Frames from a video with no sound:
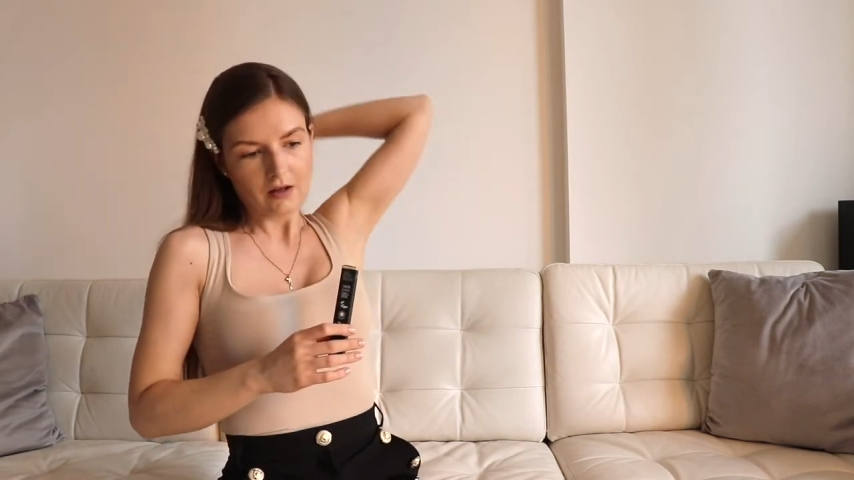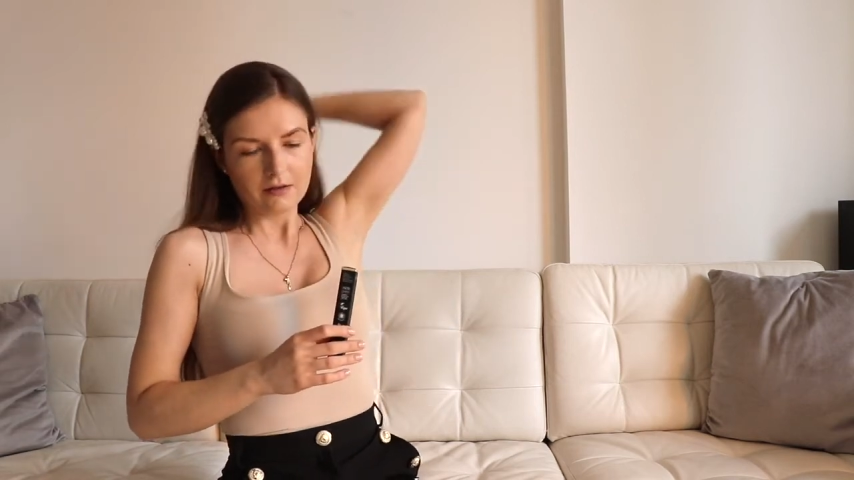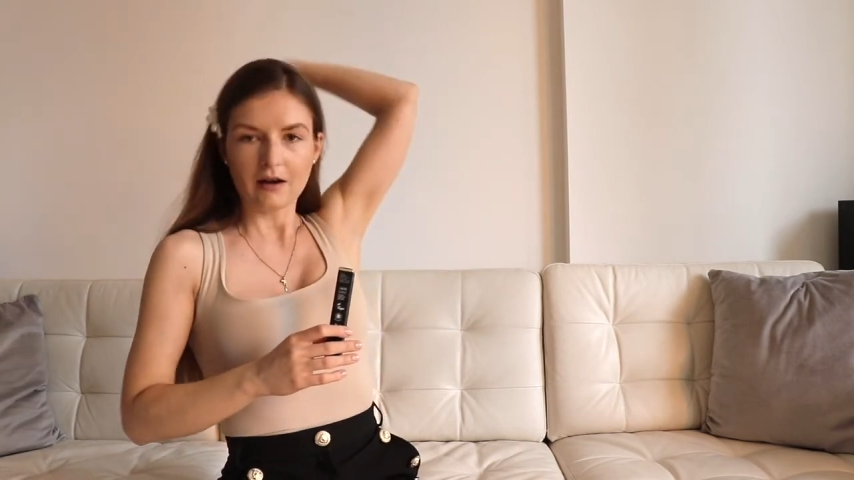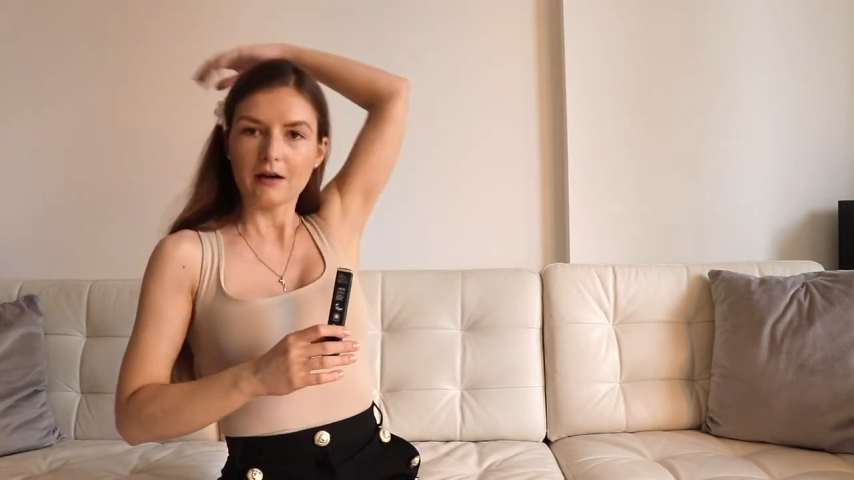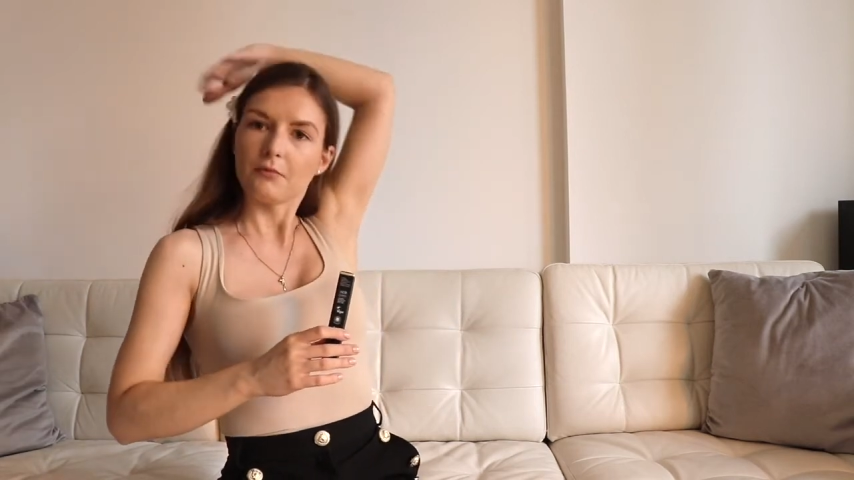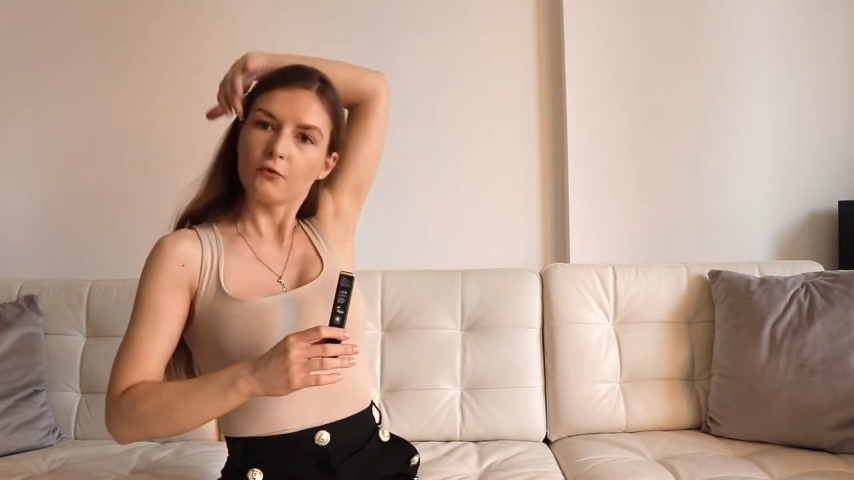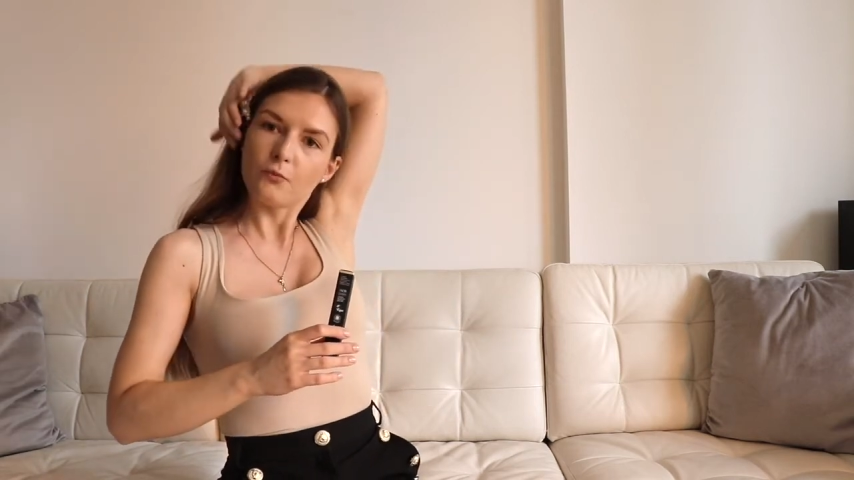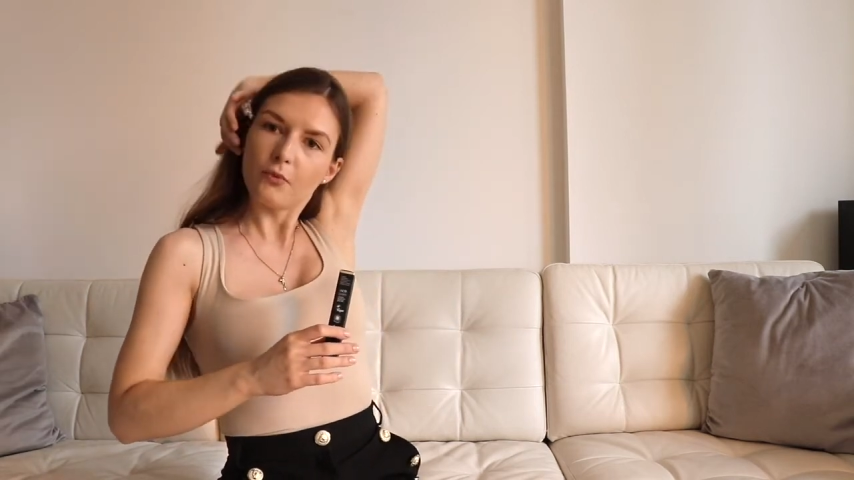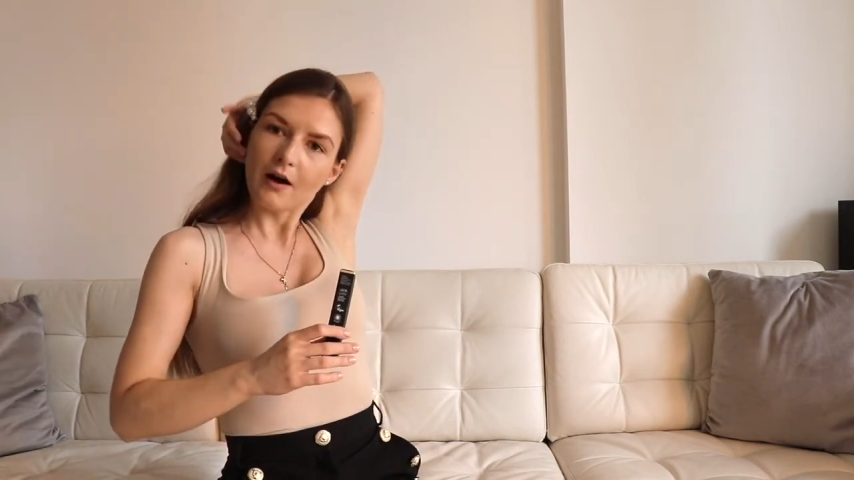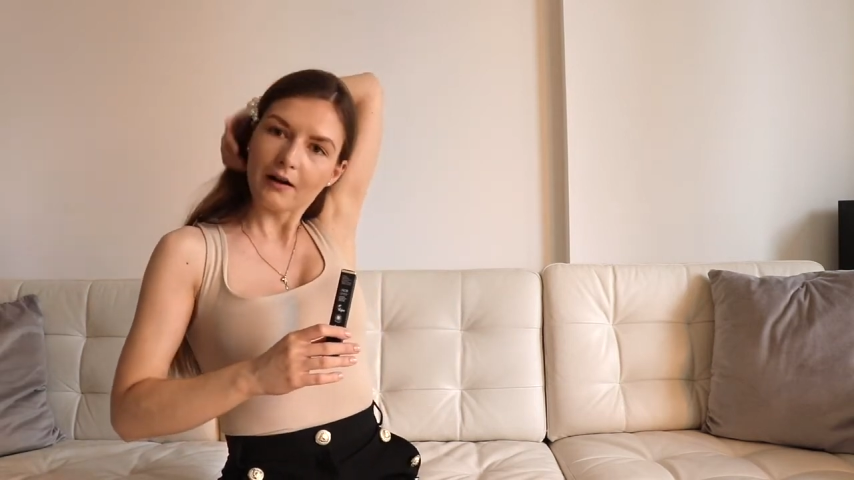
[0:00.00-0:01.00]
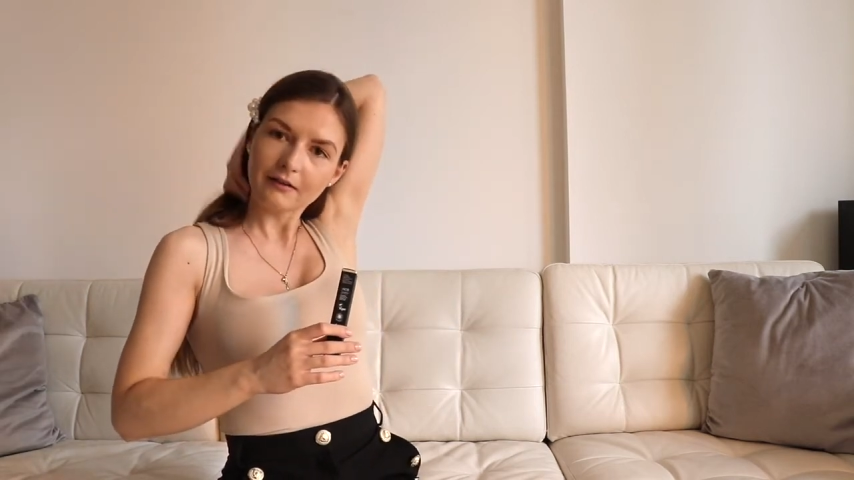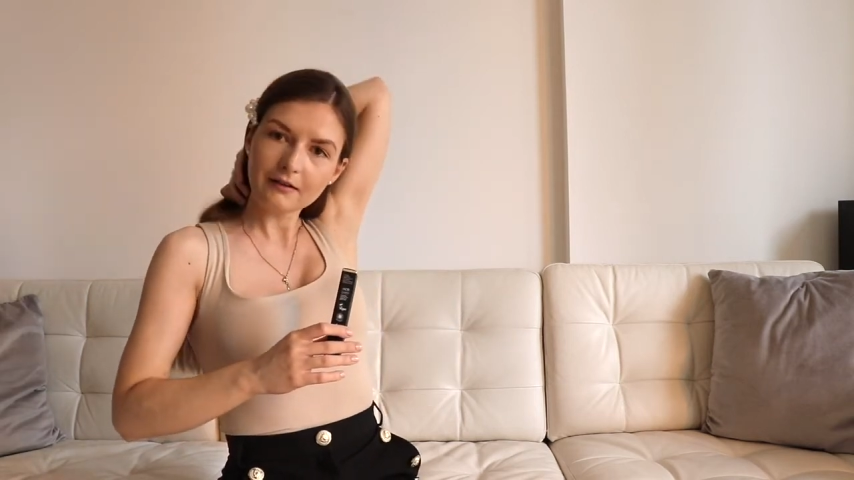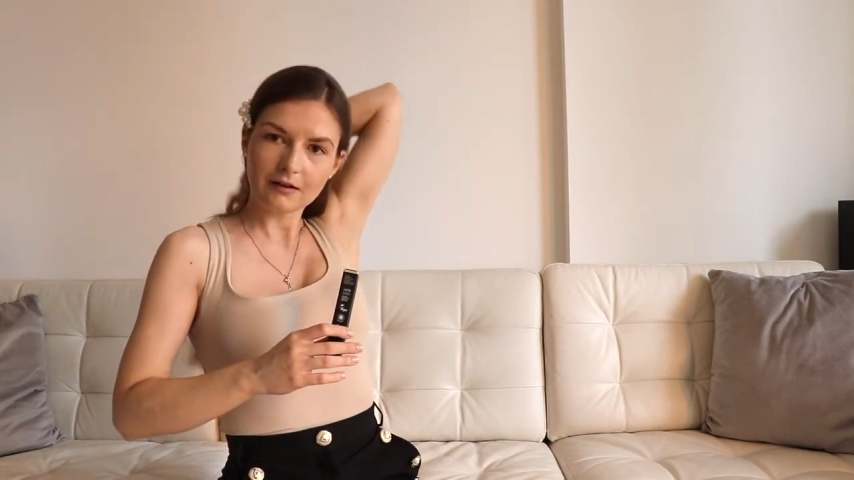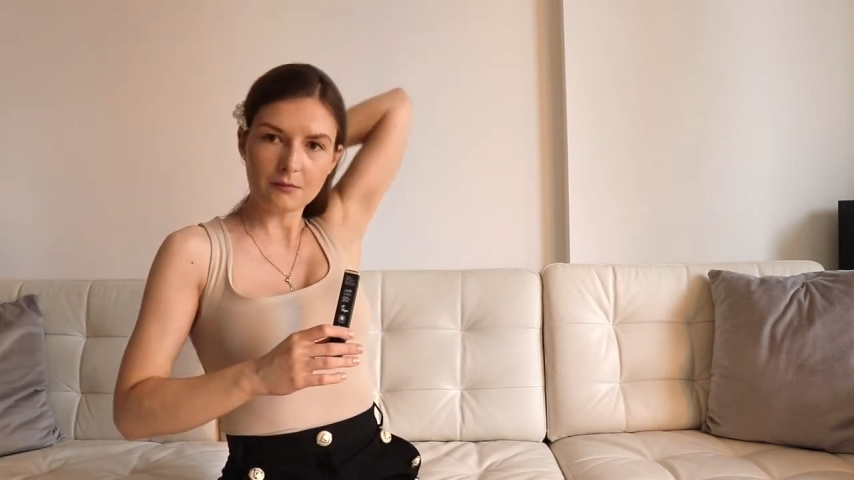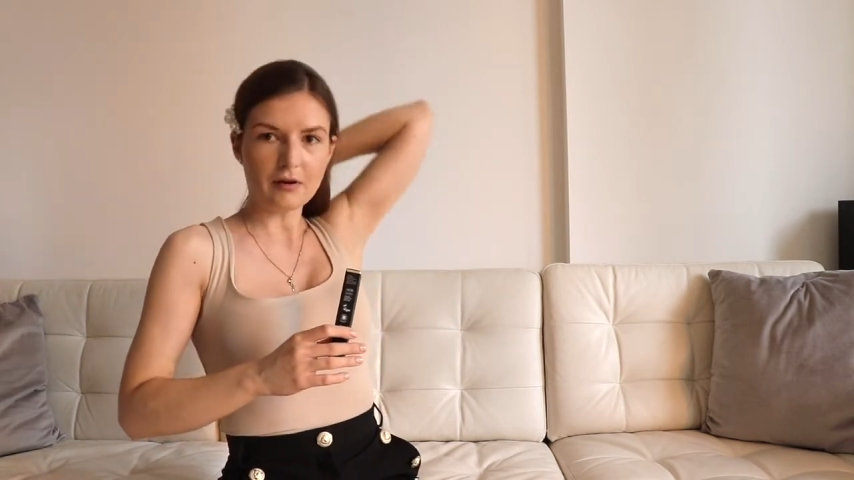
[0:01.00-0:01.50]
type of brand,